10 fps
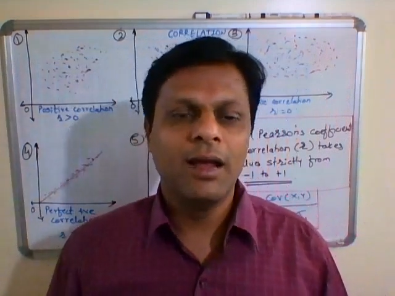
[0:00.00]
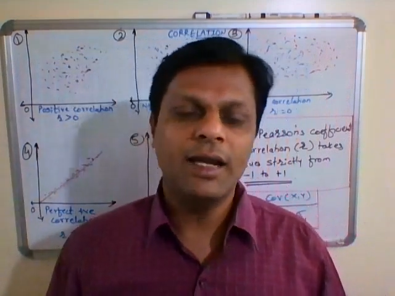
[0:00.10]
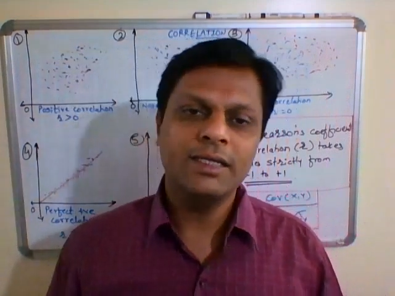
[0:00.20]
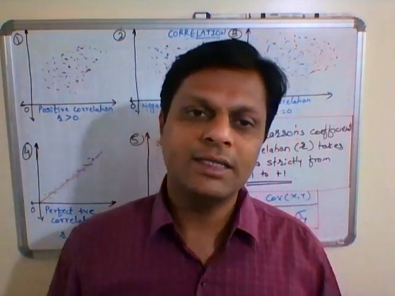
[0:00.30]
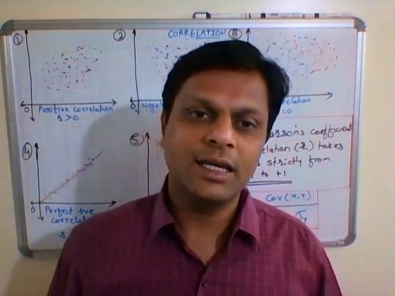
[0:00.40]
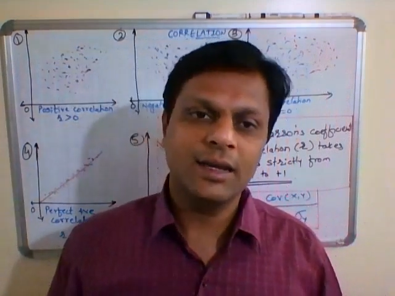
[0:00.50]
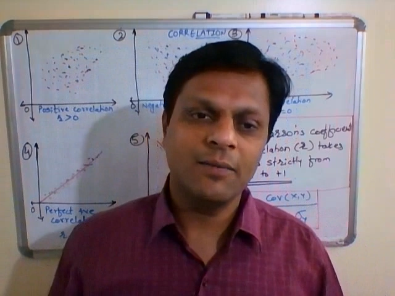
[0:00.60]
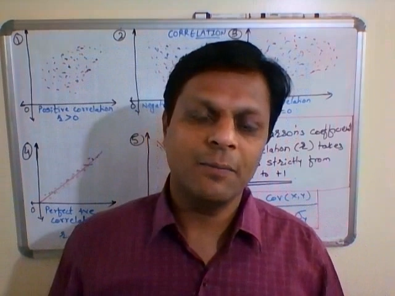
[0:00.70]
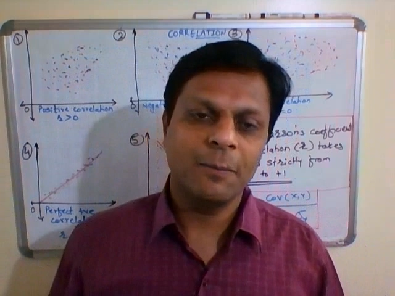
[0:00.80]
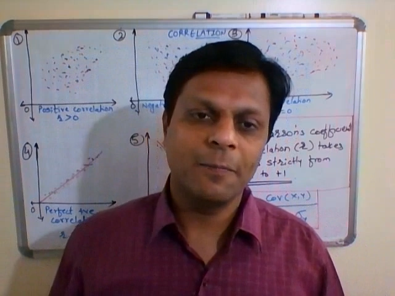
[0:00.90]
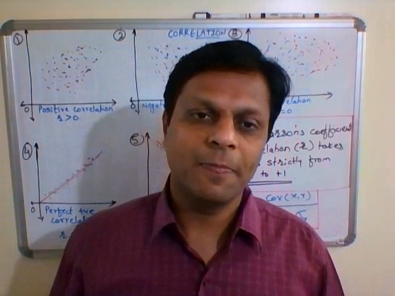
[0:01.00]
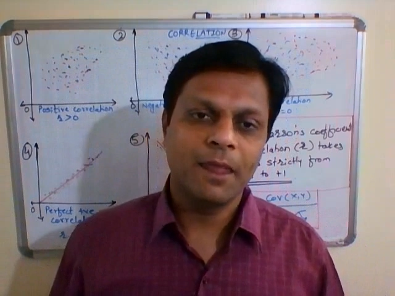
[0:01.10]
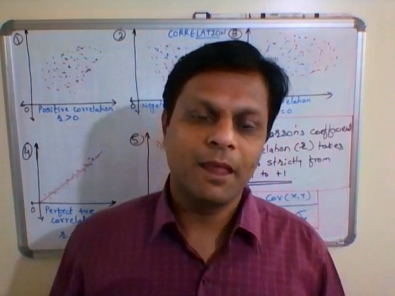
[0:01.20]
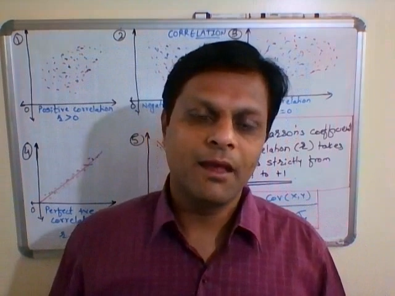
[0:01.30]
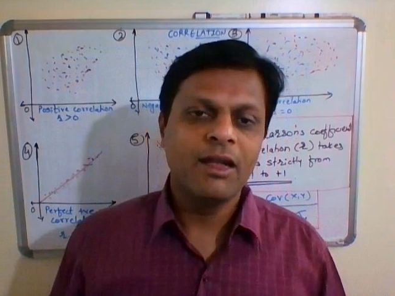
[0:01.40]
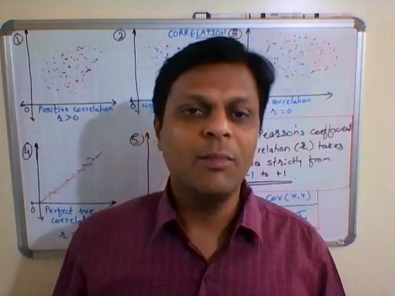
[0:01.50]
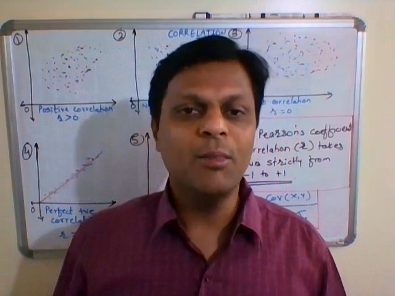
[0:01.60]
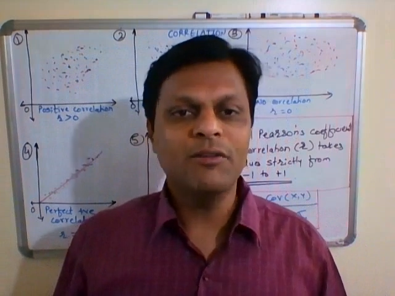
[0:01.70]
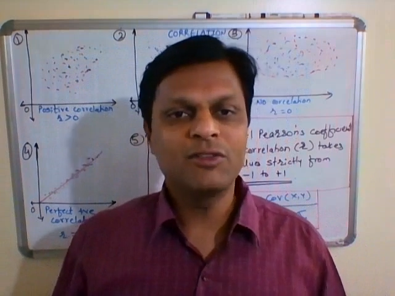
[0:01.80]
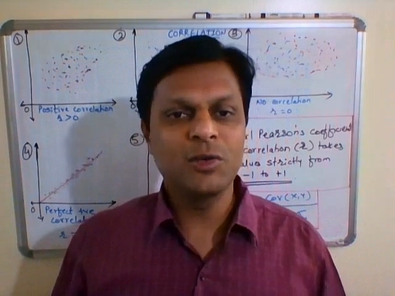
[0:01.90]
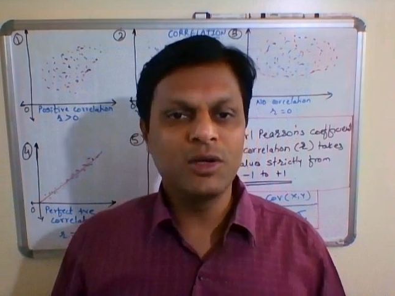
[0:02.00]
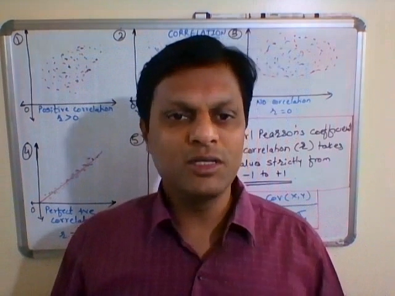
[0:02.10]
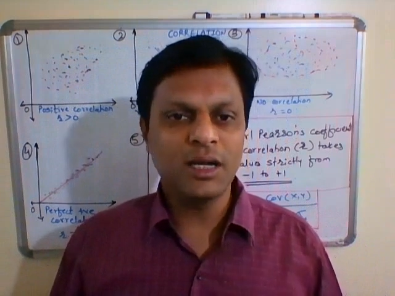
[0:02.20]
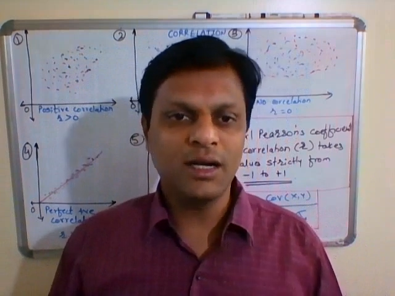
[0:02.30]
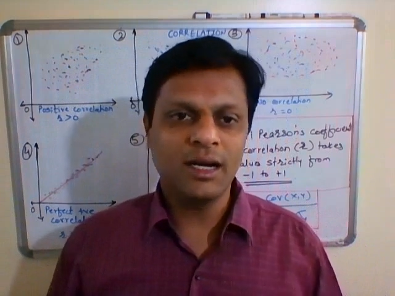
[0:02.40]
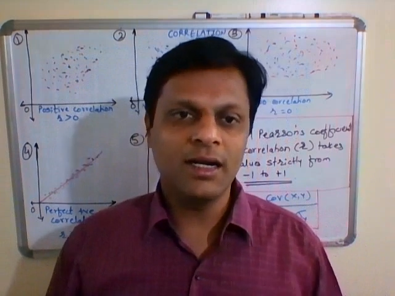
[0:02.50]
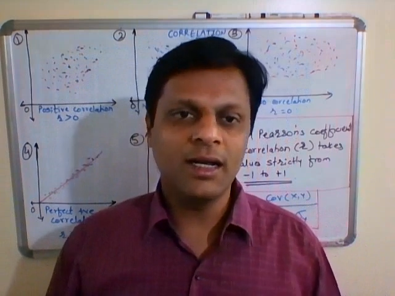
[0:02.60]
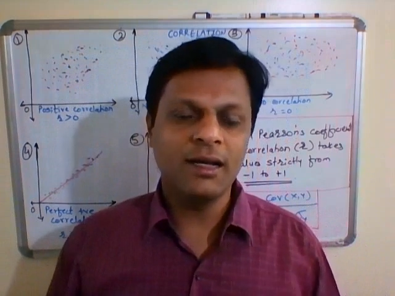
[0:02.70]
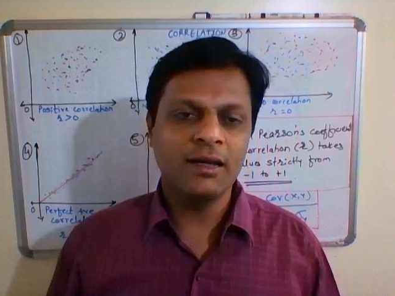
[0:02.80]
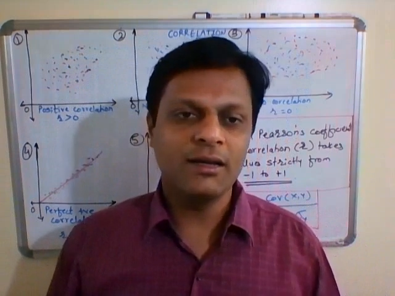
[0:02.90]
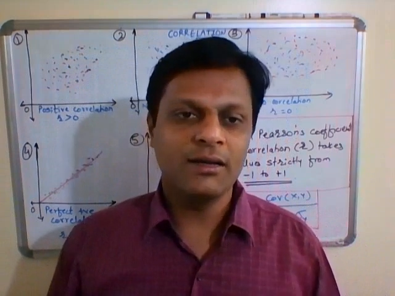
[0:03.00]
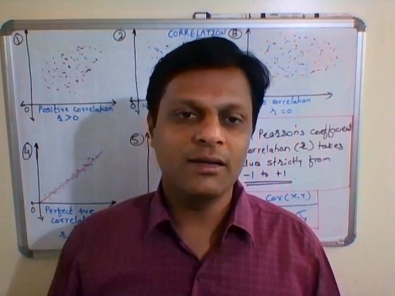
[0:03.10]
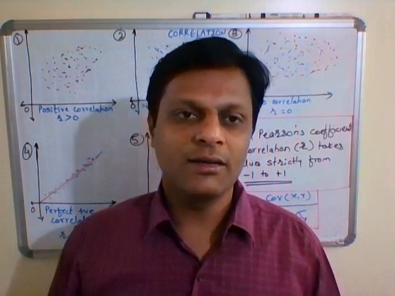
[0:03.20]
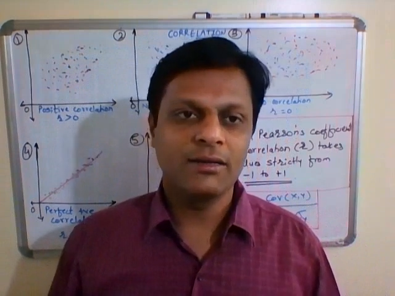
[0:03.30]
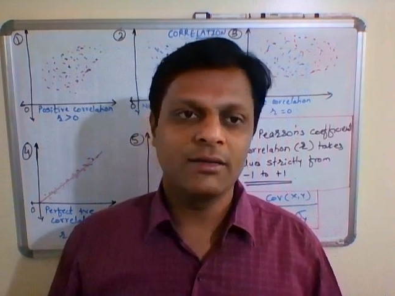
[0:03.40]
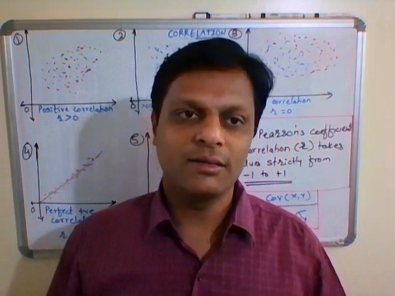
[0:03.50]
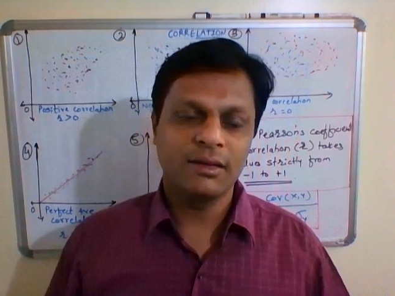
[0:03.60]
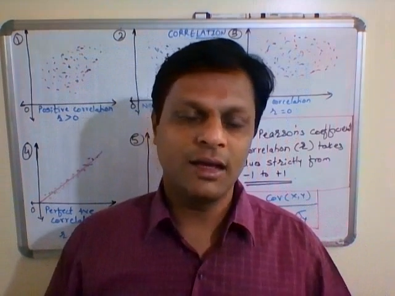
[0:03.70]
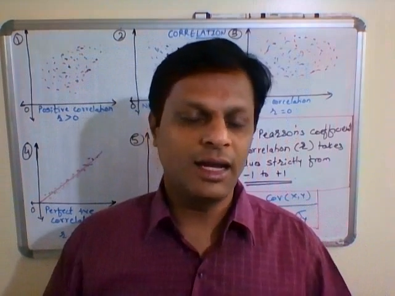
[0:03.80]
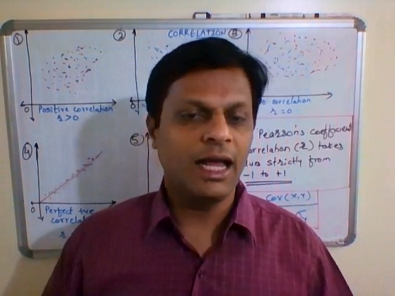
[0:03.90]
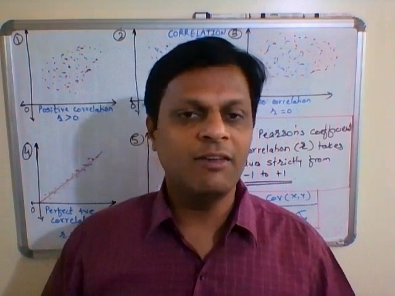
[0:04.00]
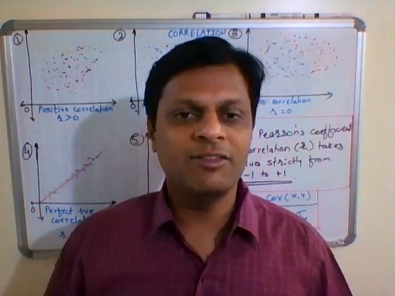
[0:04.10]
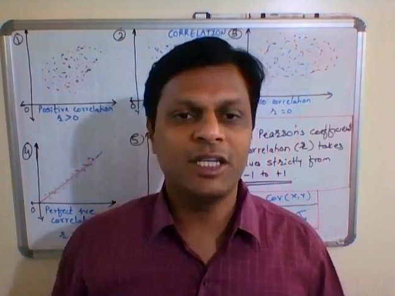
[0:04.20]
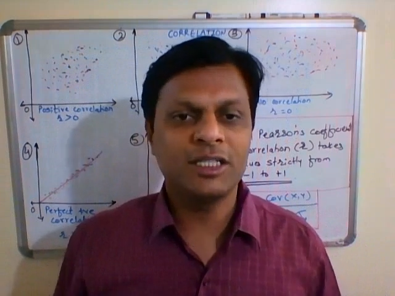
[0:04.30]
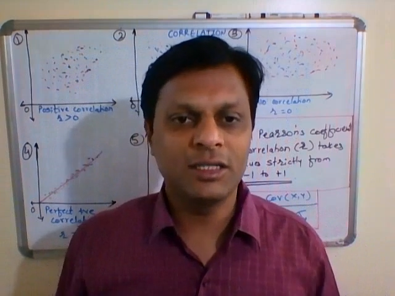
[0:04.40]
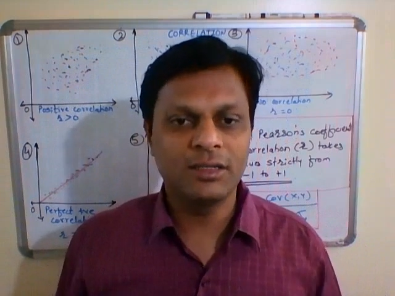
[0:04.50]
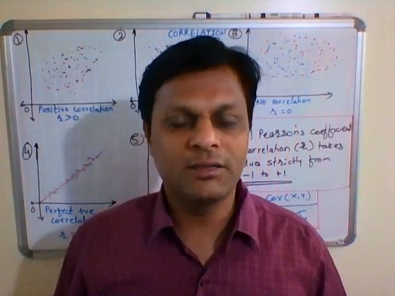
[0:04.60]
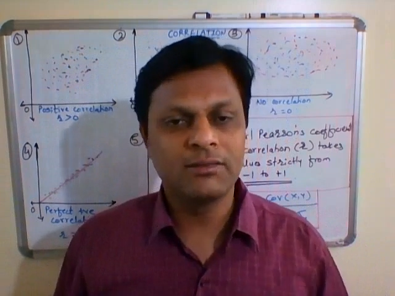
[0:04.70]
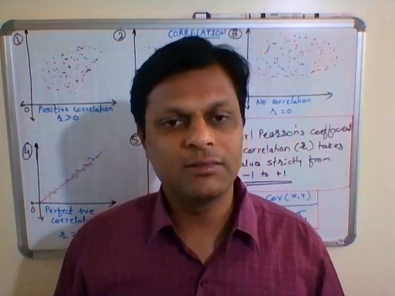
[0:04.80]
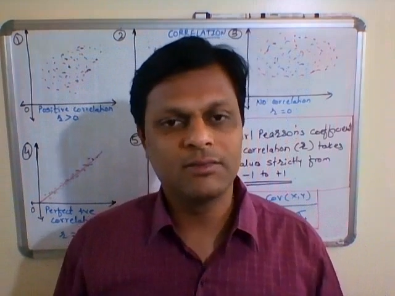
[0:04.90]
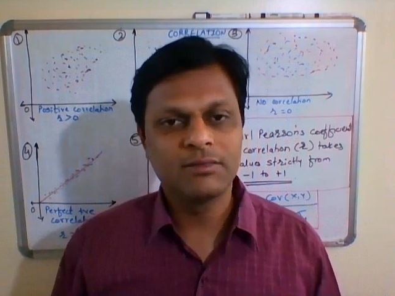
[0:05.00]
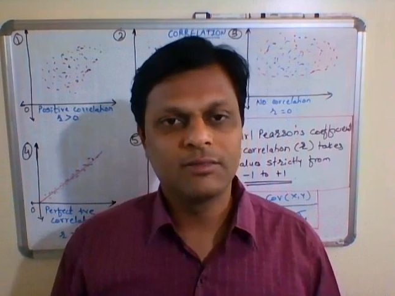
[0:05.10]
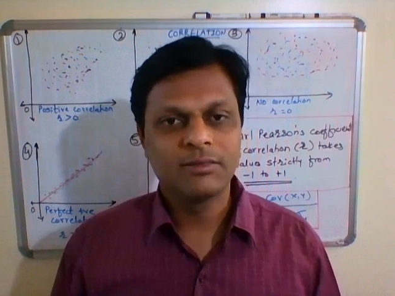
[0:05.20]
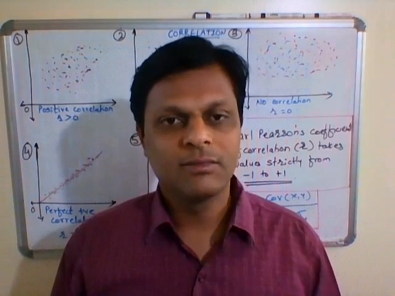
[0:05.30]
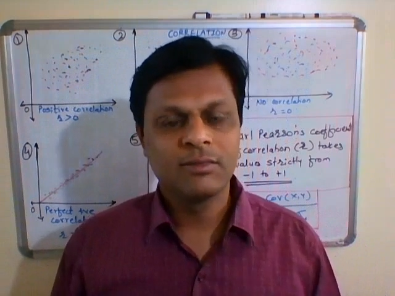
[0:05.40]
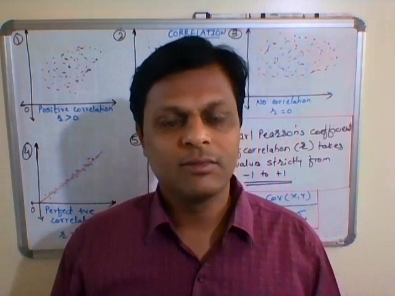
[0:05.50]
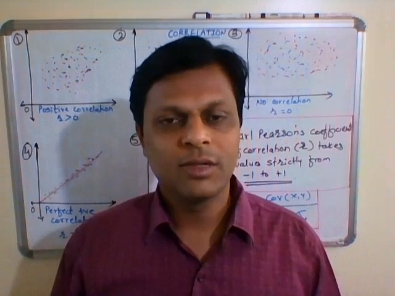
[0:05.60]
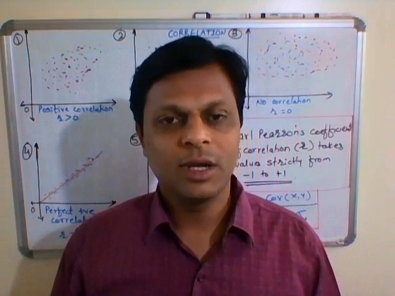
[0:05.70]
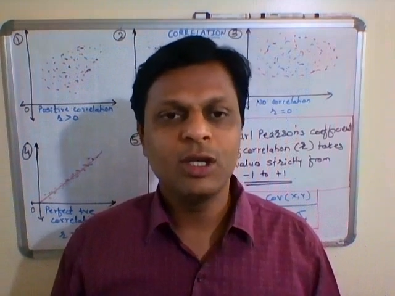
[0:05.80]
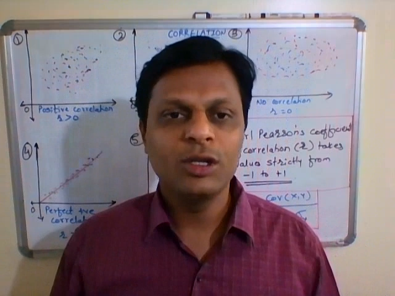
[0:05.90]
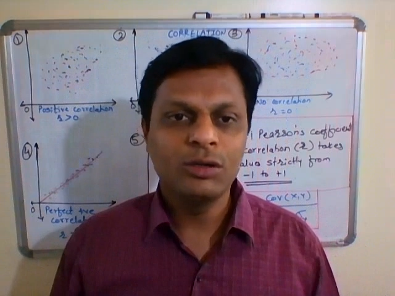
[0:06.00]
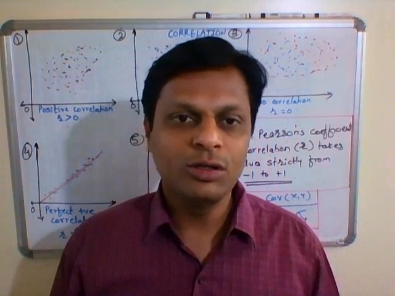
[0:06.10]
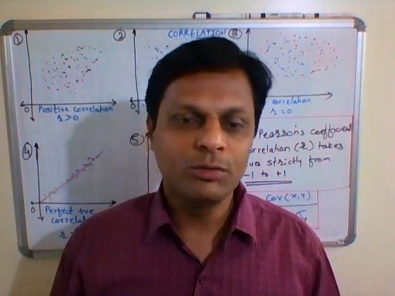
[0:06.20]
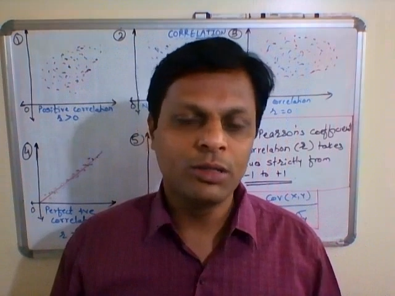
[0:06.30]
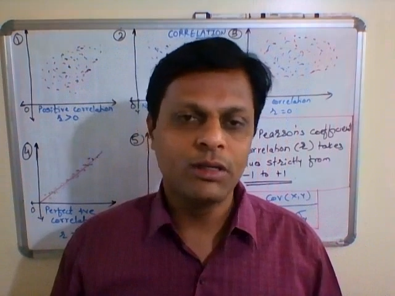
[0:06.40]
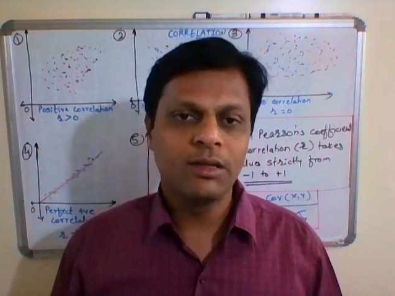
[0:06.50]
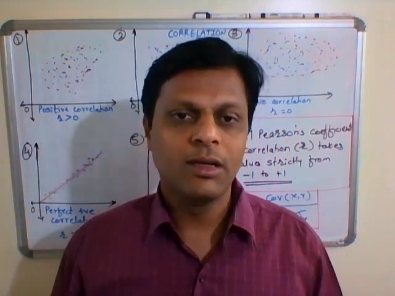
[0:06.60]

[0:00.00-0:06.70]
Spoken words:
Let's say number of students attending a live session on YouTube